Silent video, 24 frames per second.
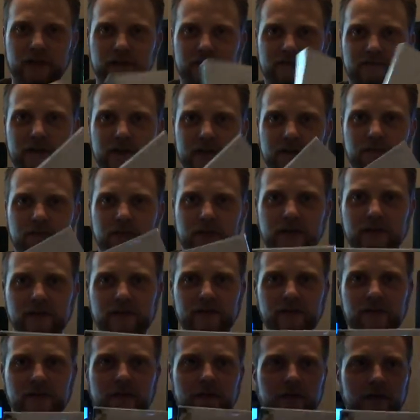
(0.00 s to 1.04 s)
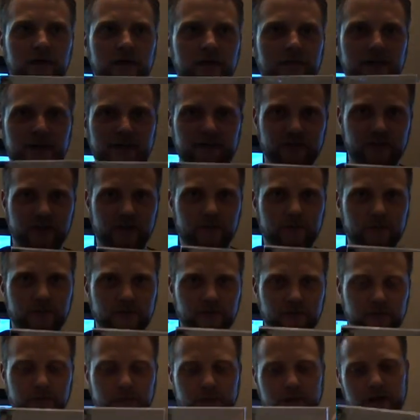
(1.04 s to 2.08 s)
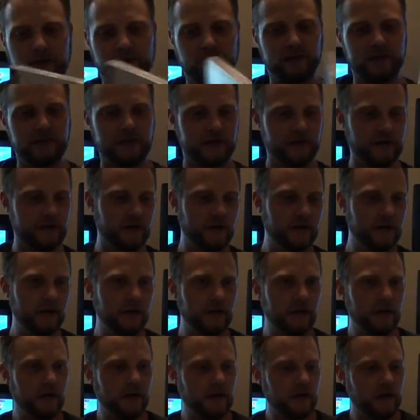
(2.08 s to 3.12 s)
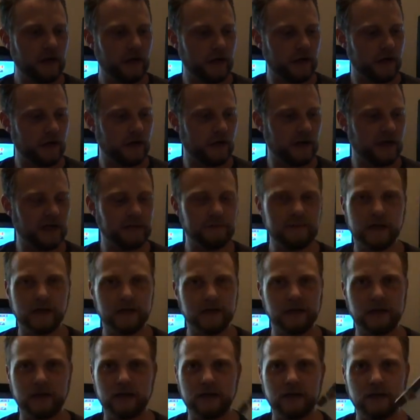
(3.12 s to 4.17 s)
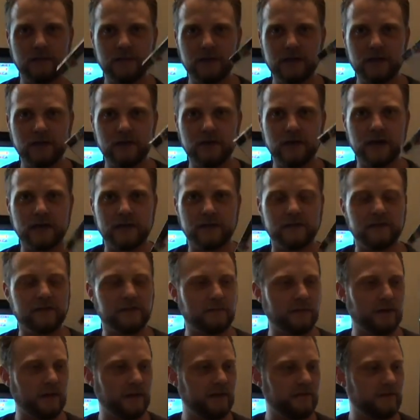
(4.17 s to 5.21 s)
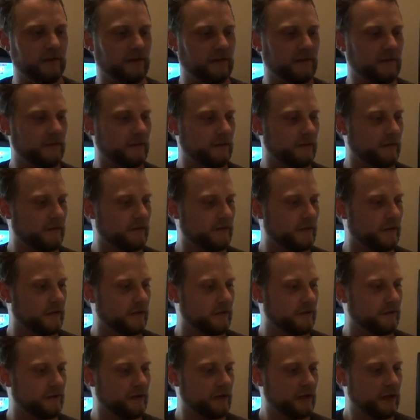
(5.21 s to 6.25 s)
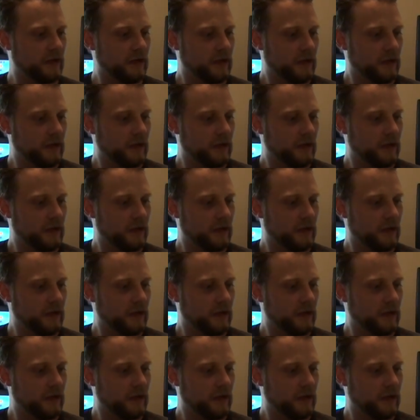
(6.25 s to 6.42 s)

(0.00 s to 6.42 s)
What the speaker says: going to find a place on my shelf, which is right over there. I'm not gonna crack this. I'm gonna leave this closed.